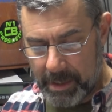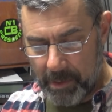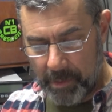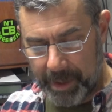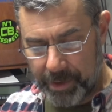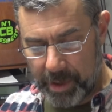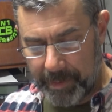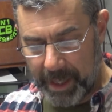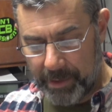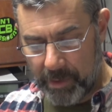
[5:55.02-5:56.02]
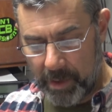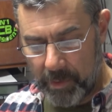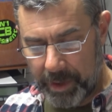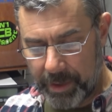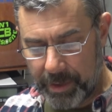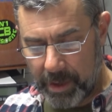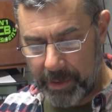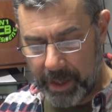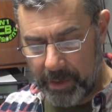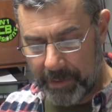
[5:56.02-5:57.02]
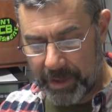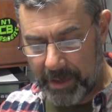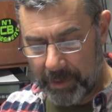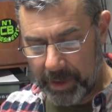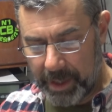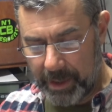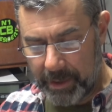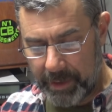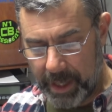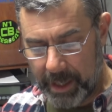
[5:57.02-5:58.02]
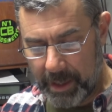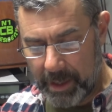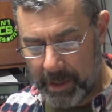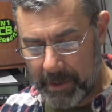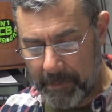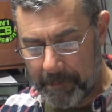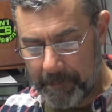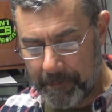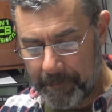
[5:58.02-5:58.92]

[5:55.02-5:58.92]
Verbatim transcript: I want to make sure I'm getting the right one because they do have several in here. Yeah. Um,